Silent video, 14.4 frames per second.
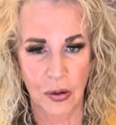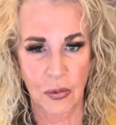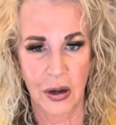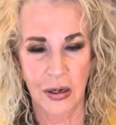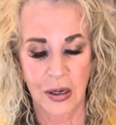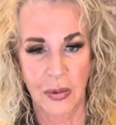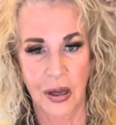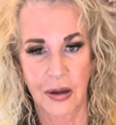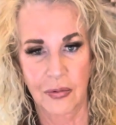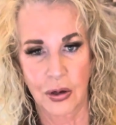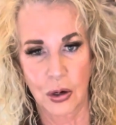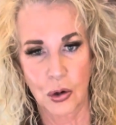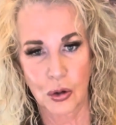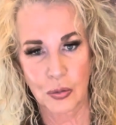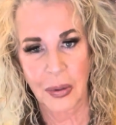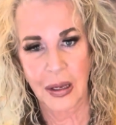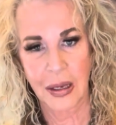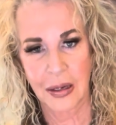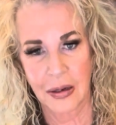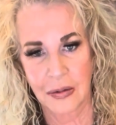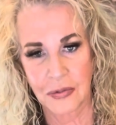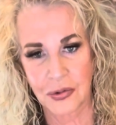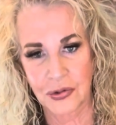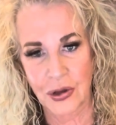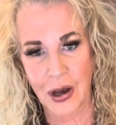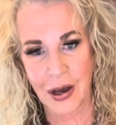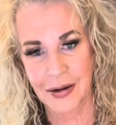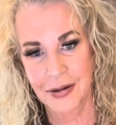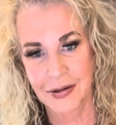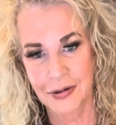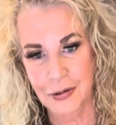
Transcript: wind up having gold paint on the side.